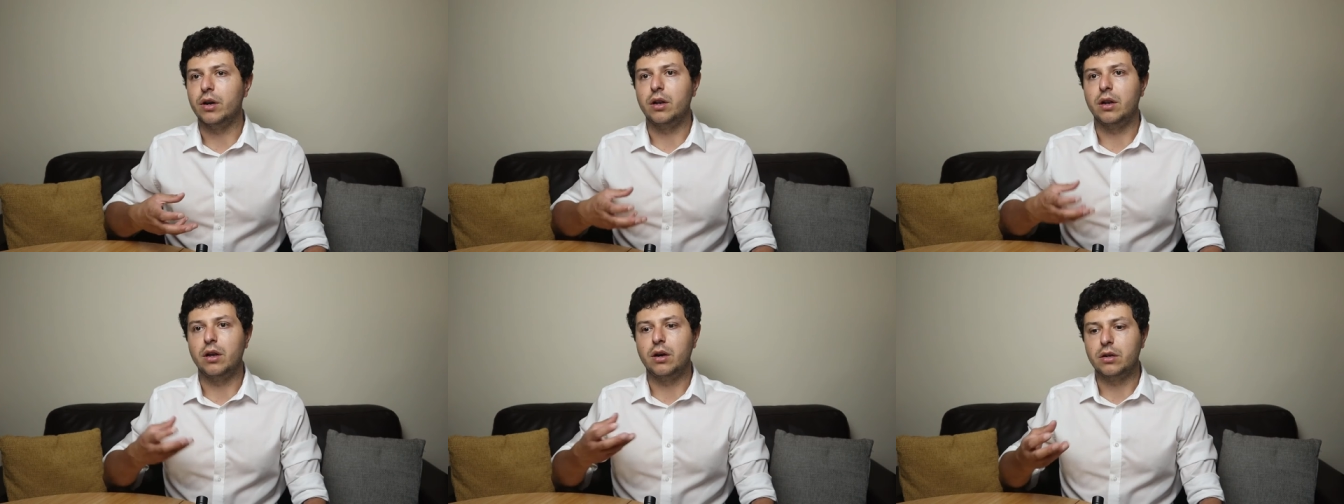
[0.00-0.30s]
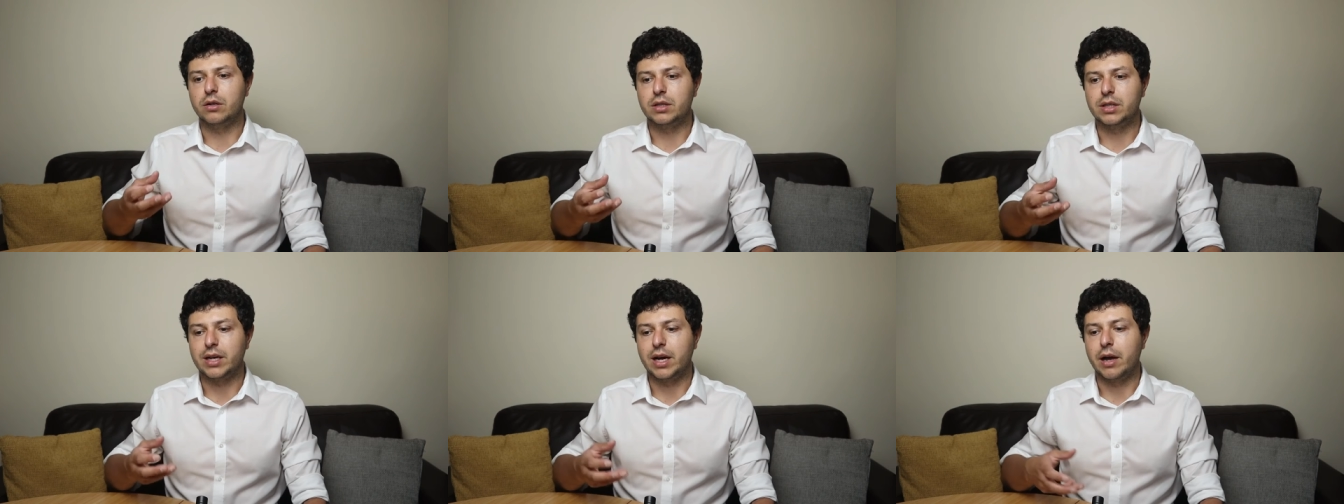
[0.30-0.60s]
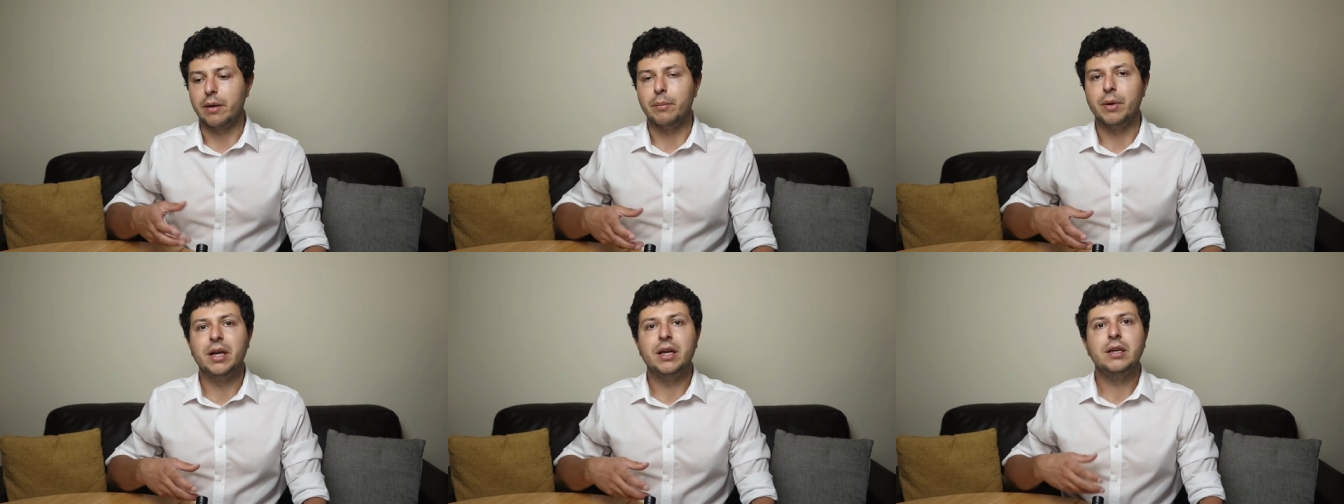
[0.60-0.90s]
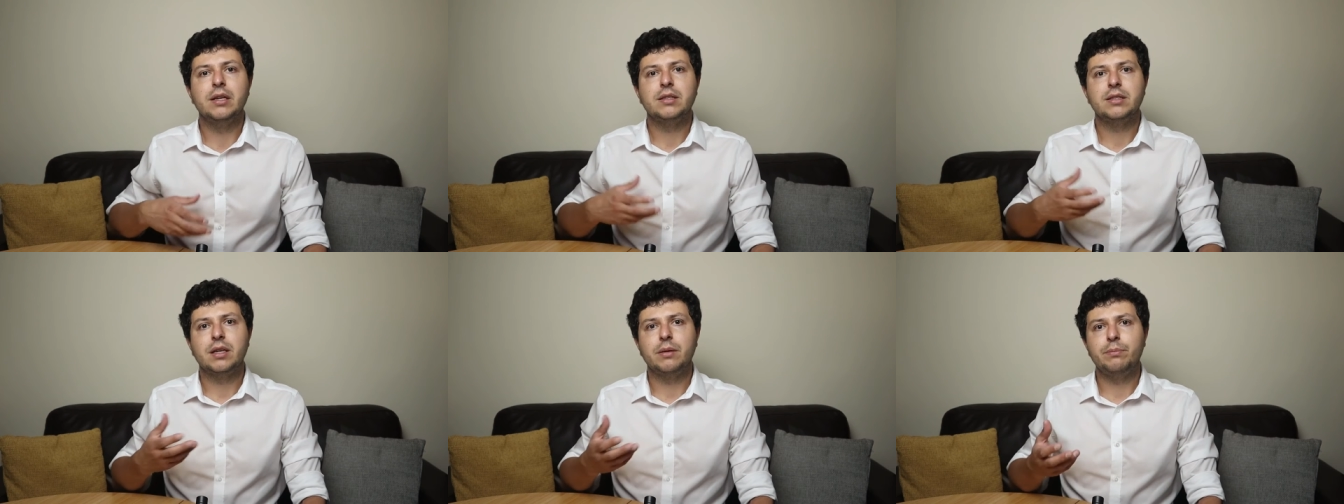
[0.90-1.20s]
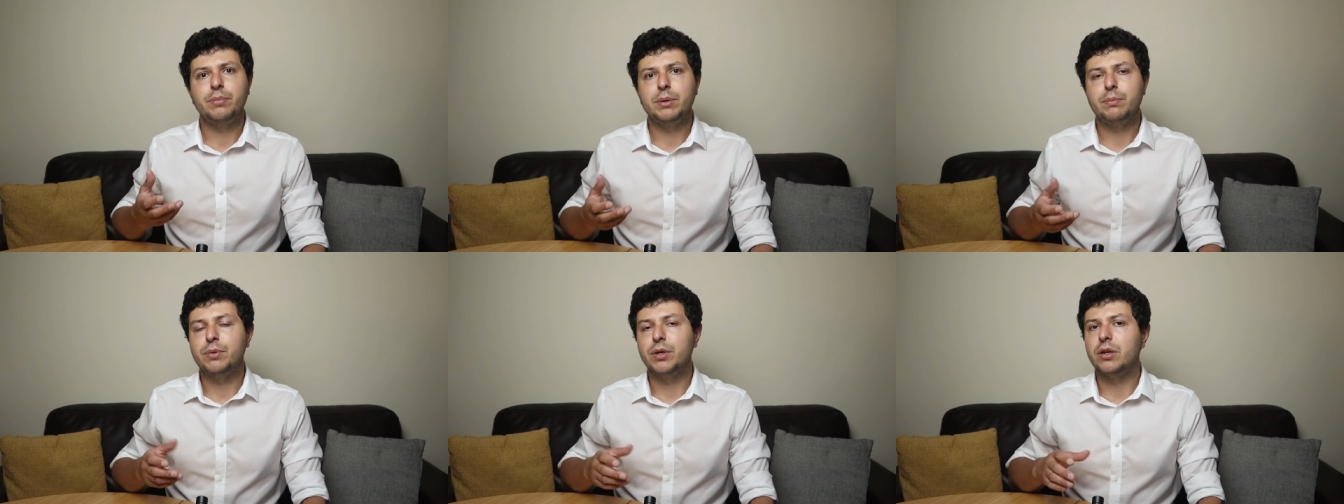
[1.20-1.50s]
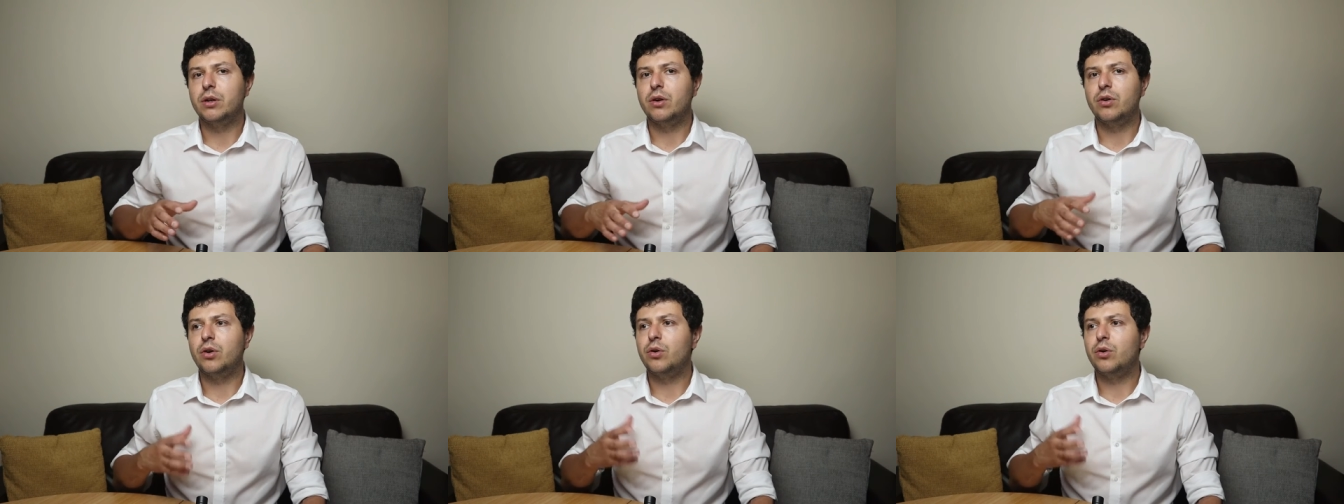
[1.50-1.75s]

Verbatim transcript: a long time. Some people